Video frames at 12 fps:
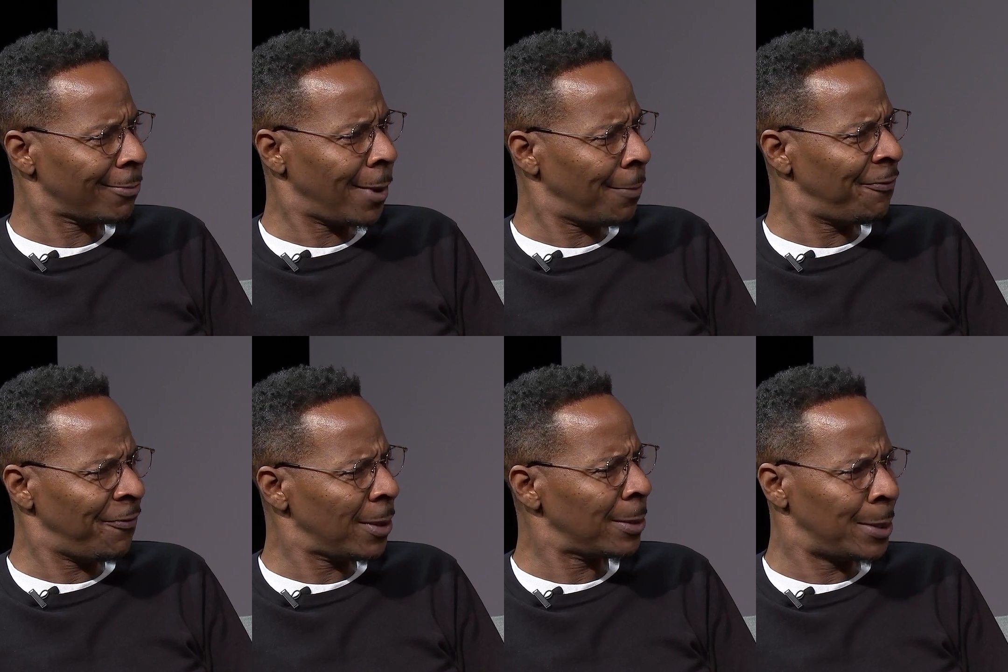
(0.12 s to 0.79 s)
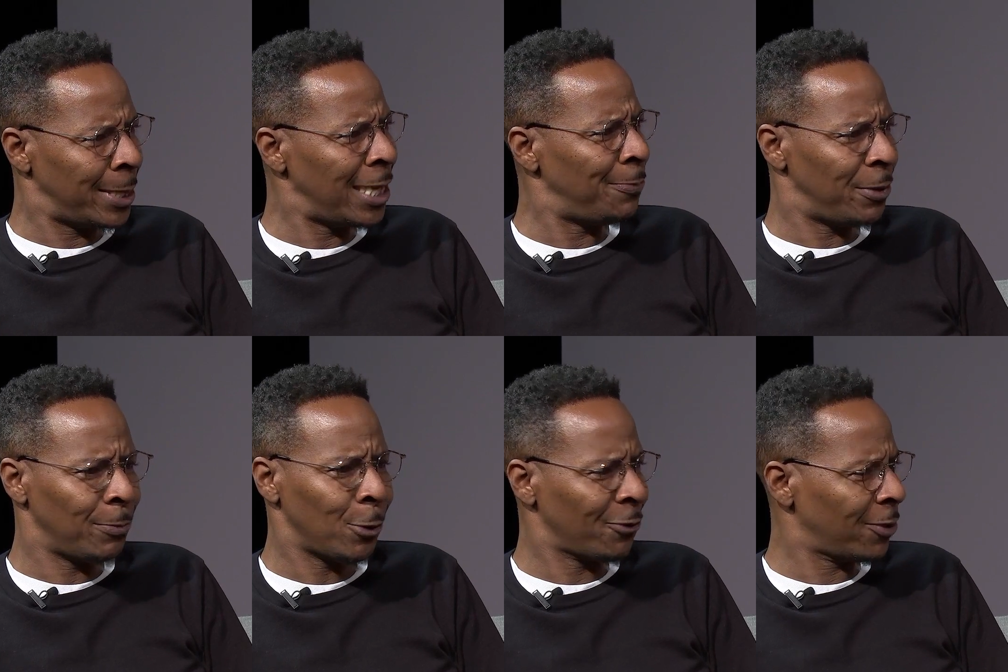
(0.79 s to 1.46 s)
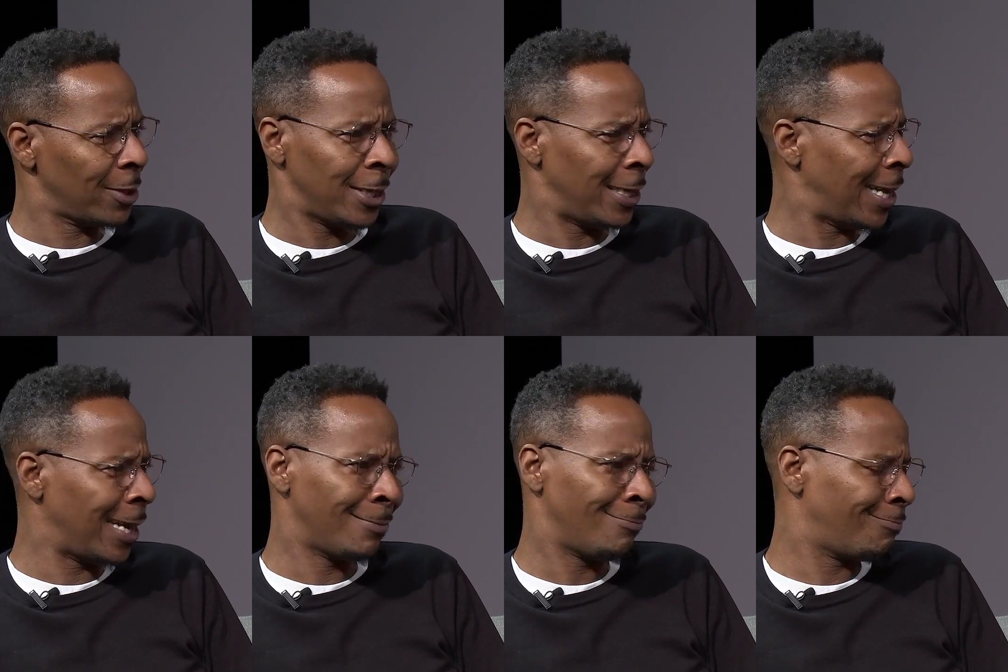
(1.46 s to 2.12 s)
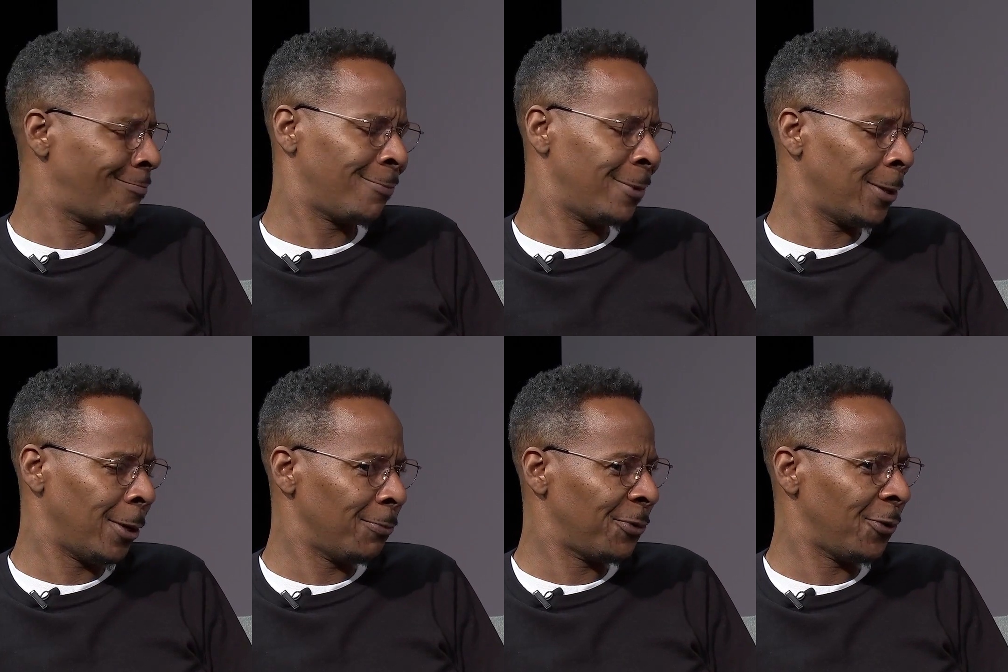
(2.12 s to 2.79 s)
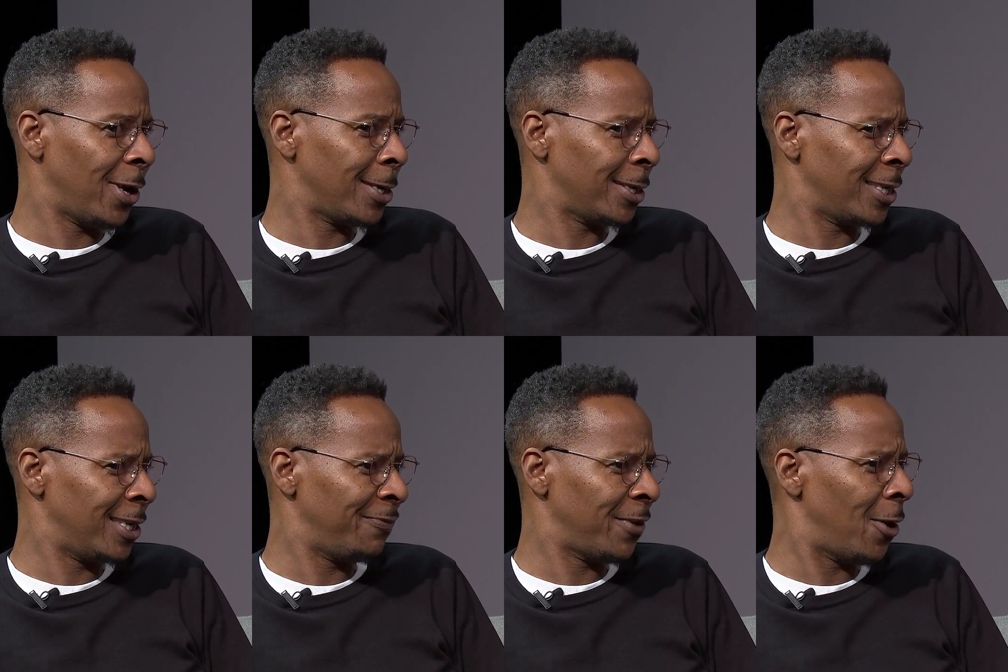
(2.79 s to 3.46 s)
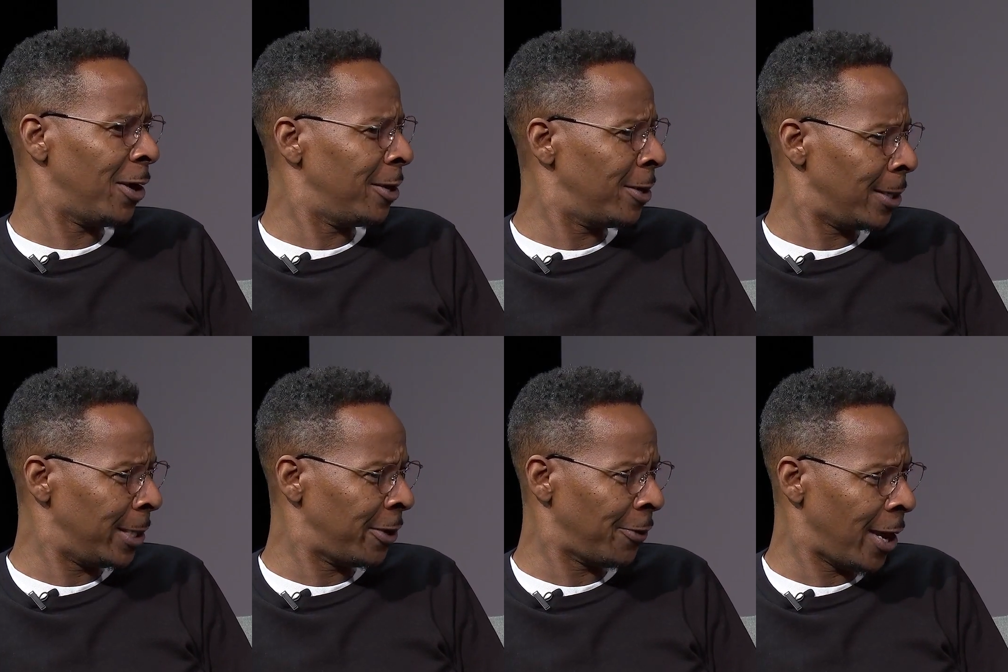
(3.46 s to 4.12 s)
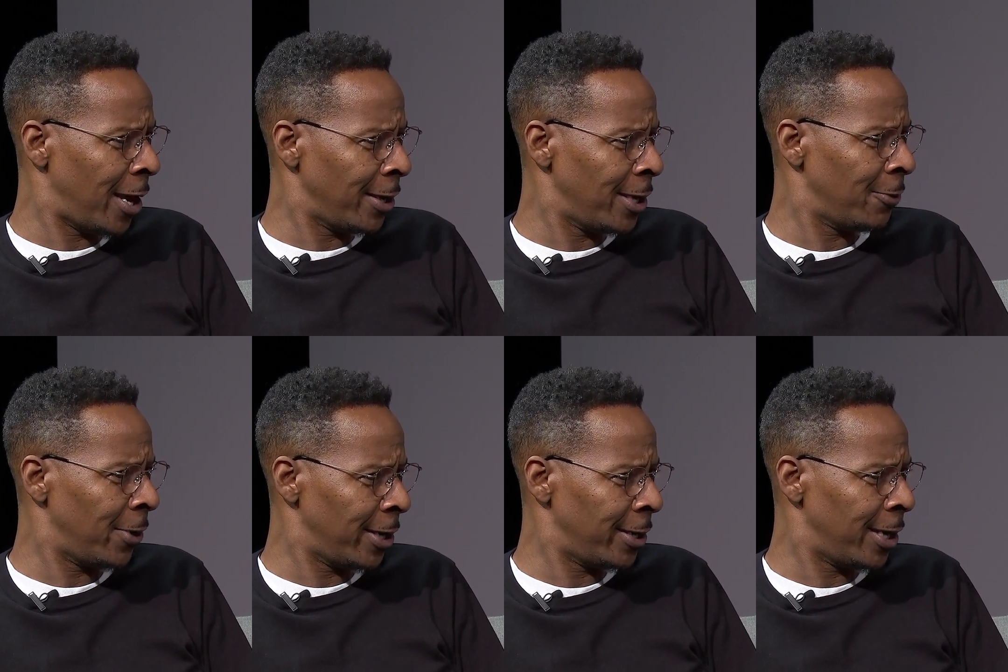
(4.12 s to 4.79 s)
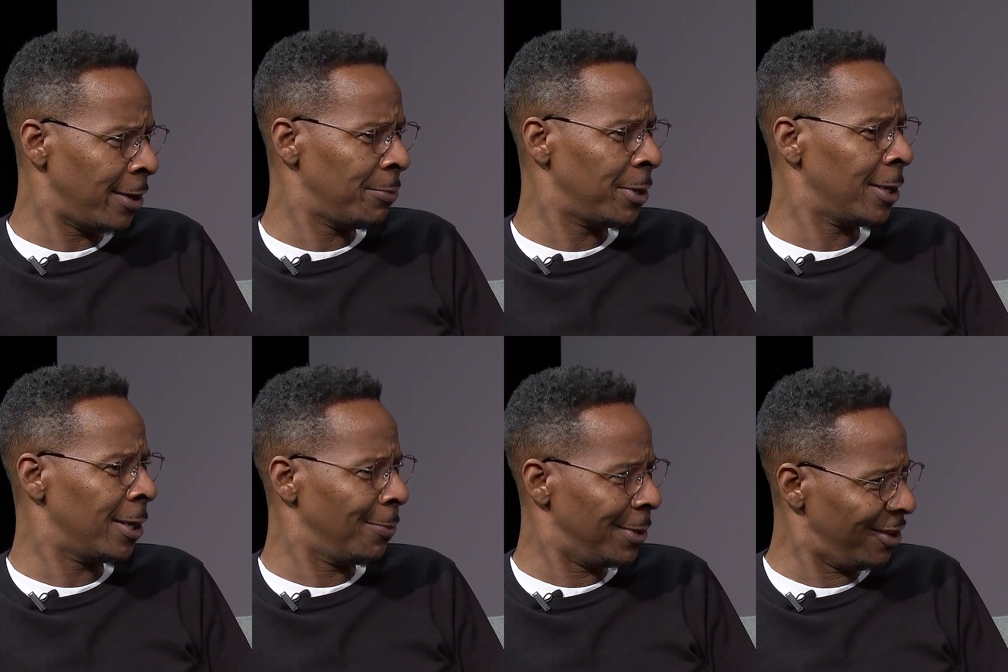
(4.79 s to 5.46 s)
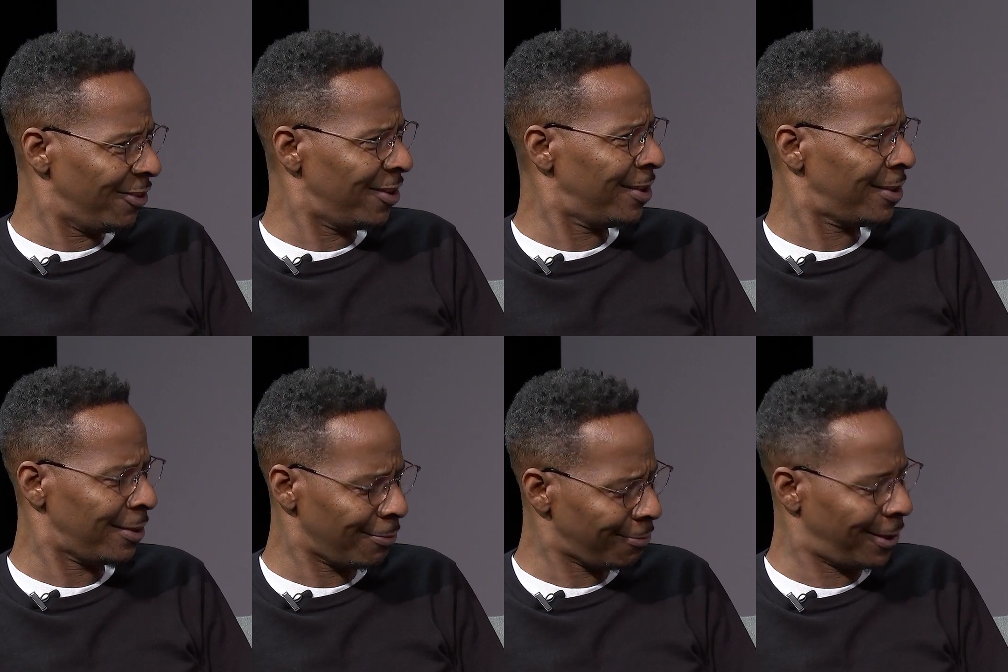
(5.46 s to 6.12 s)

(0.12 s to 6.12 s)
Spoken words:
I'm feeling deep emotions here, and I, you know, I'm trying not to give y'all an ugly cry here right now, but it's just.